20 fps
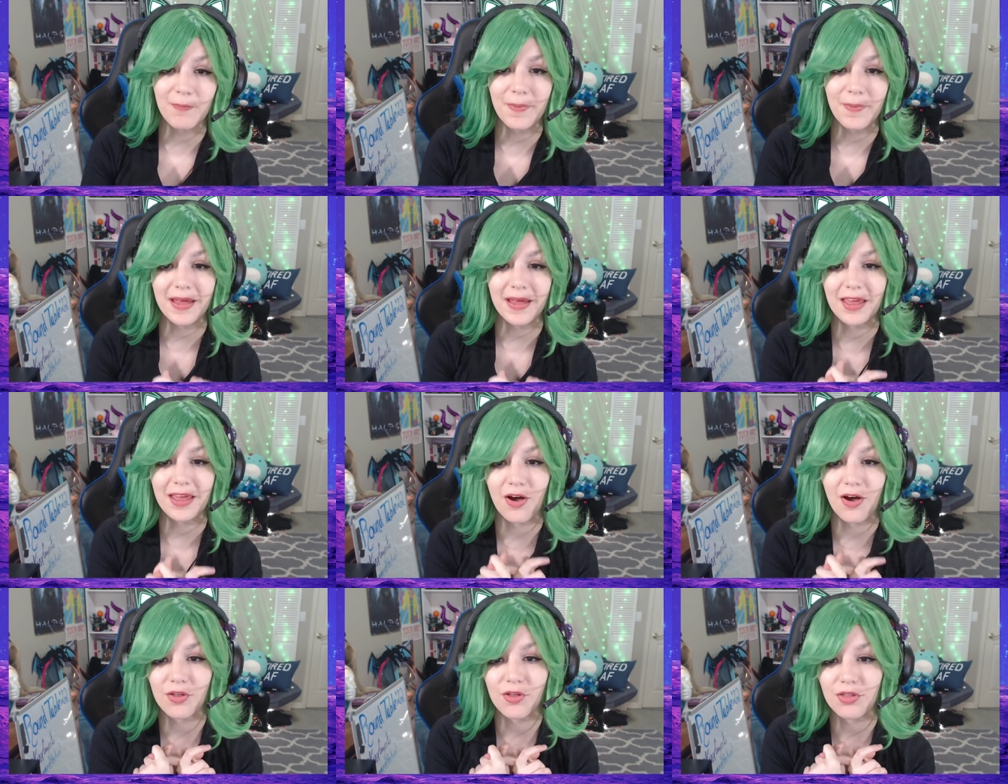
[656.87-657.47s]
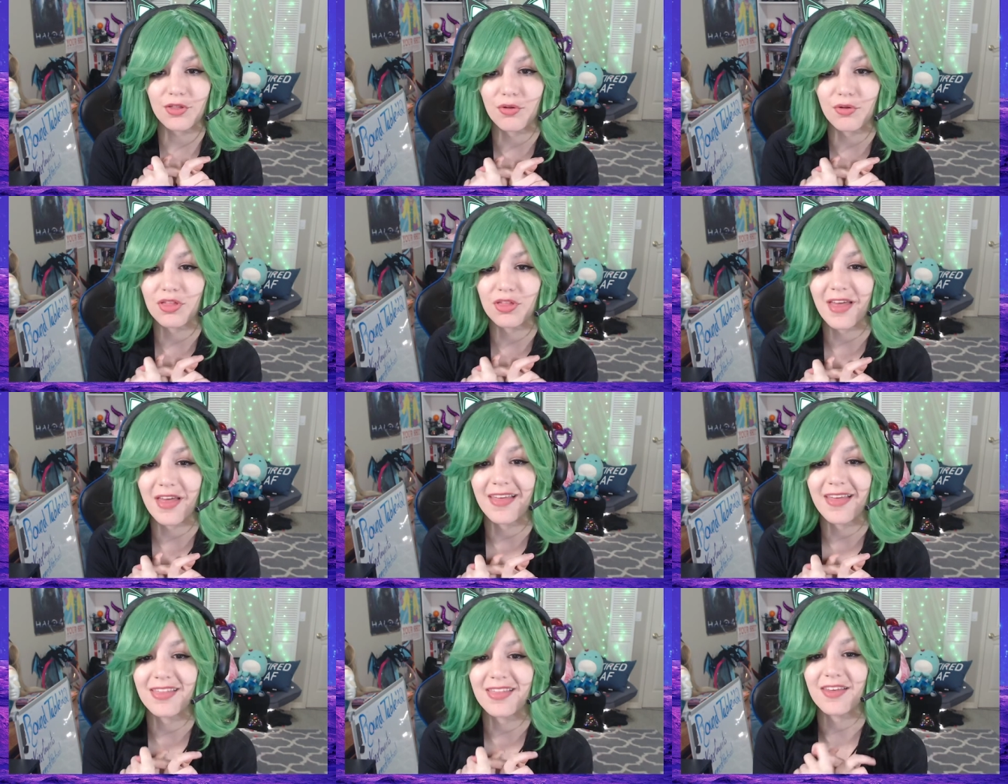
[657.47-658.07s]
But he also
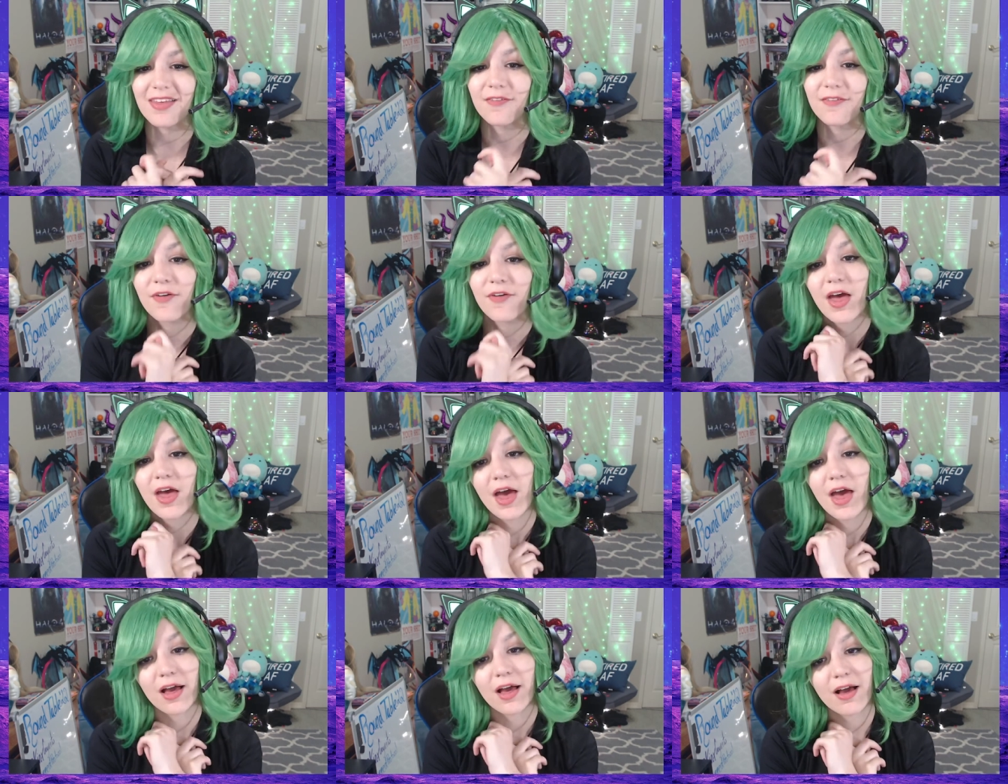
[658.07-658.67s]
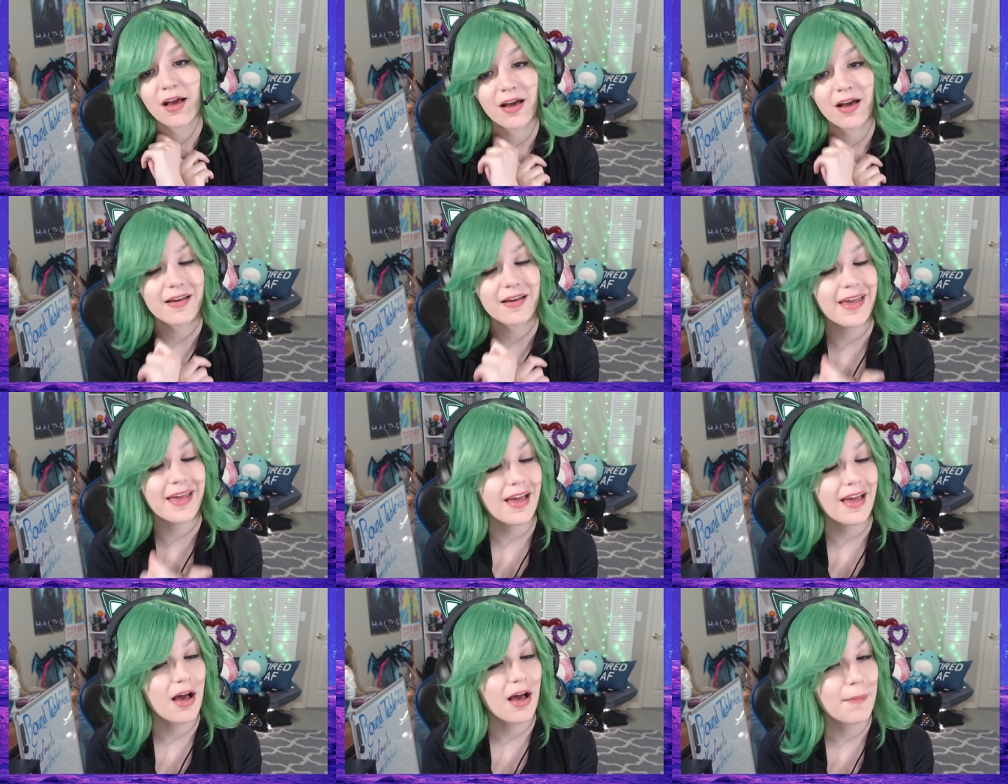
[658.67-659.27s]
says if
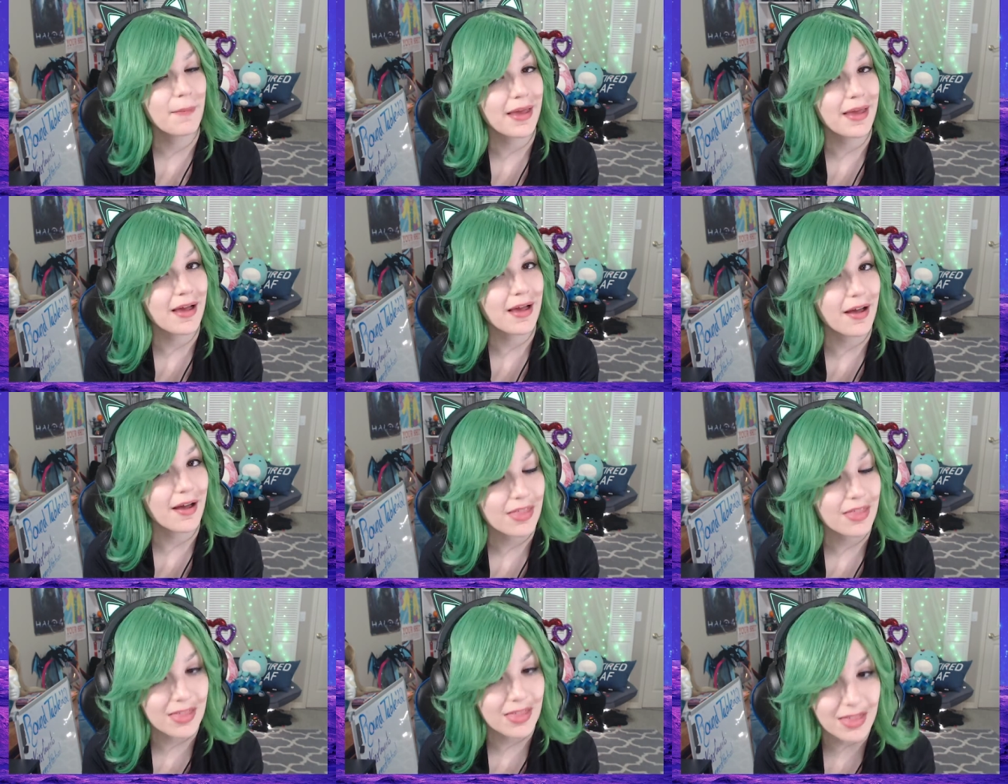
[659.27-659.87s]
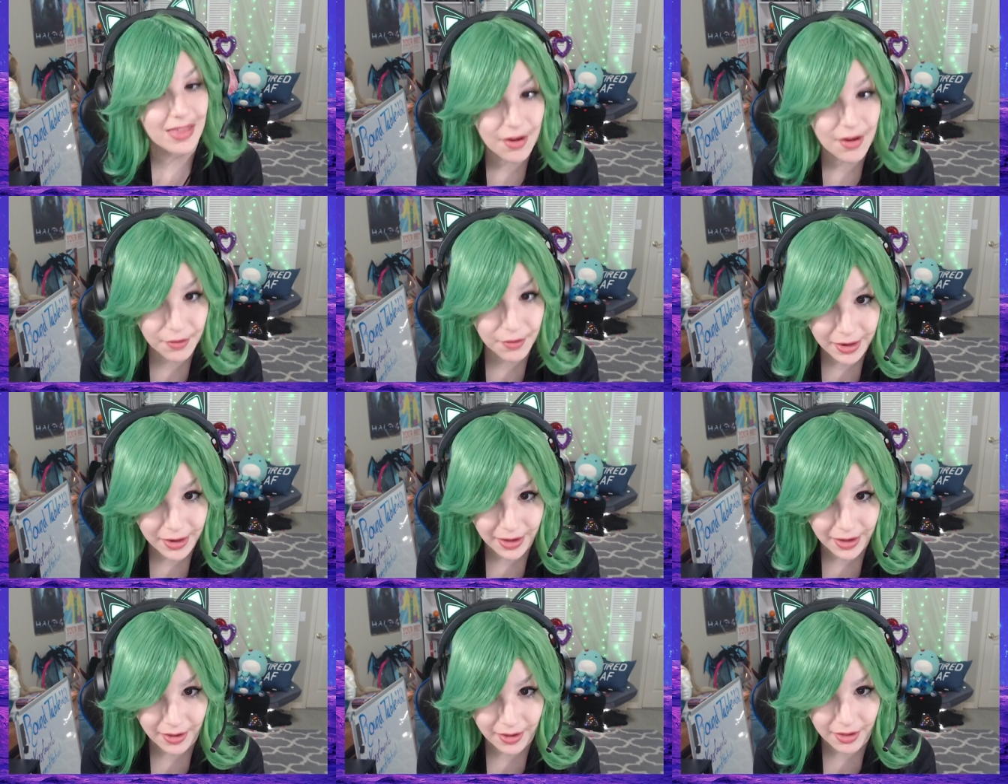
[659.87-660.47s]
Kageyama got
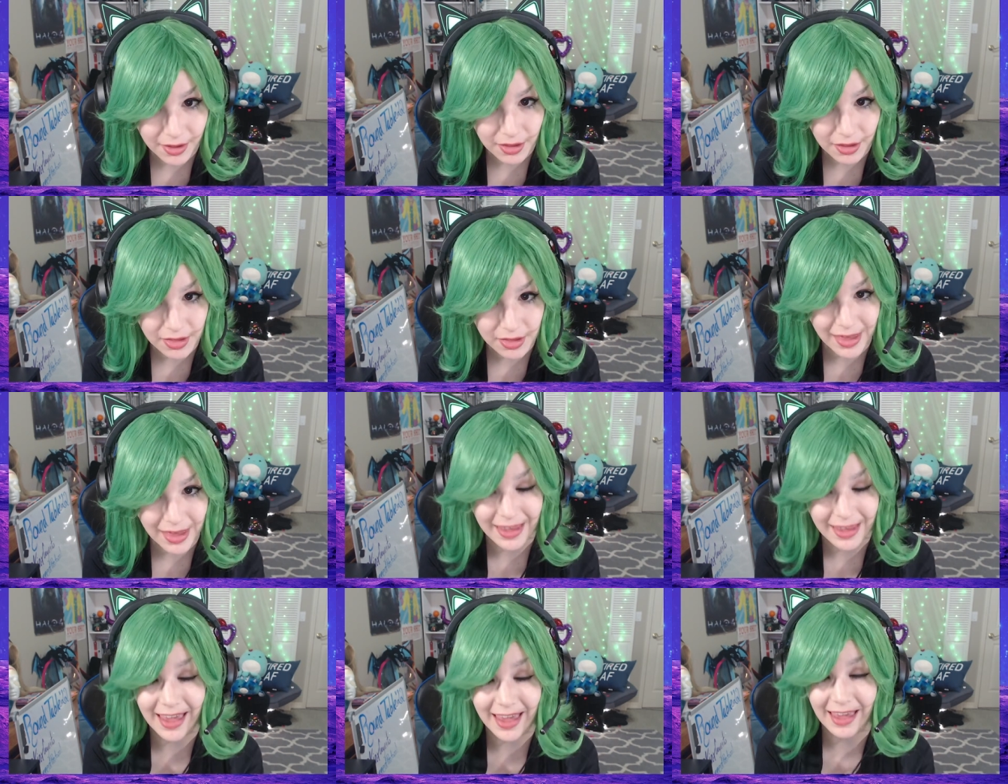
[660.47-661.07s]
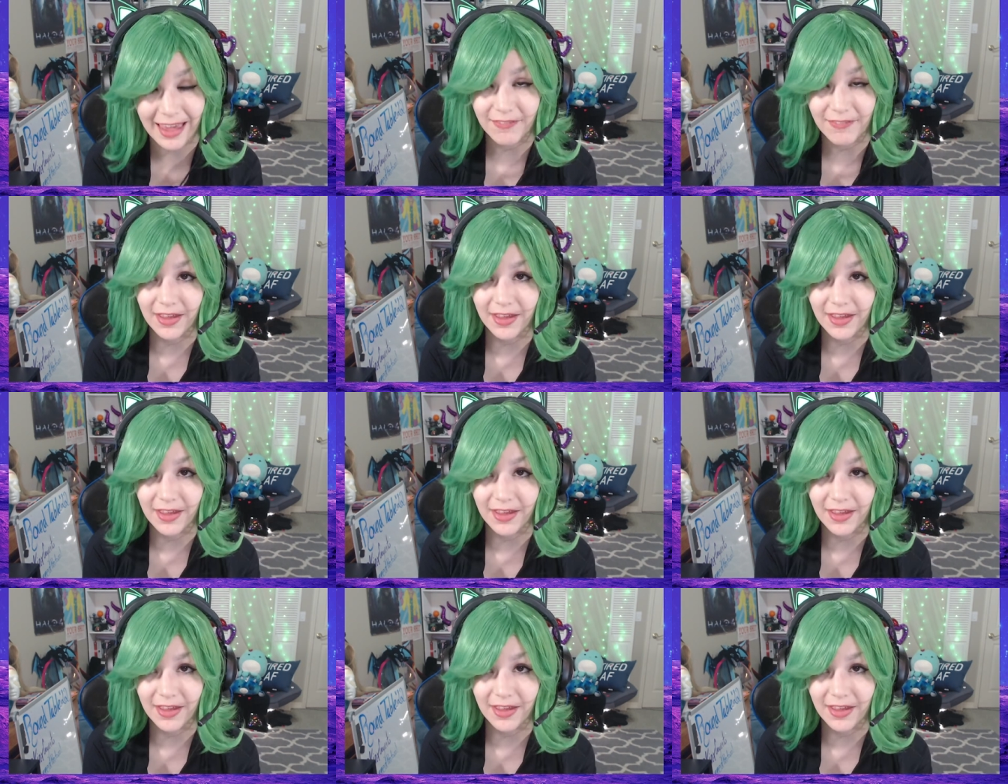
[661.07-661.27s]
serious and gave